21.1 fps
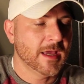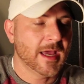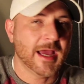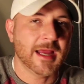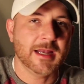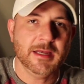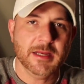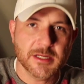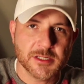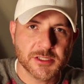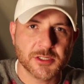
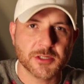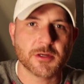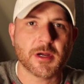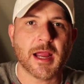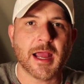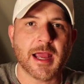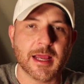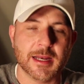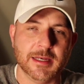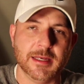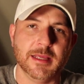I need your
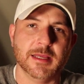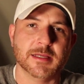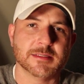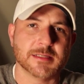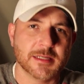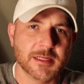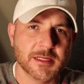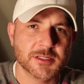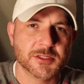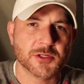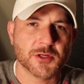ideas.
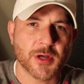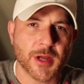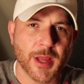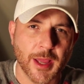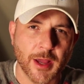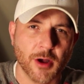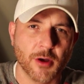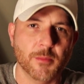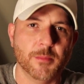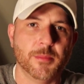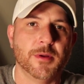I need your
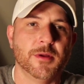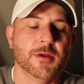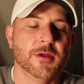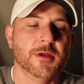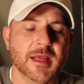help.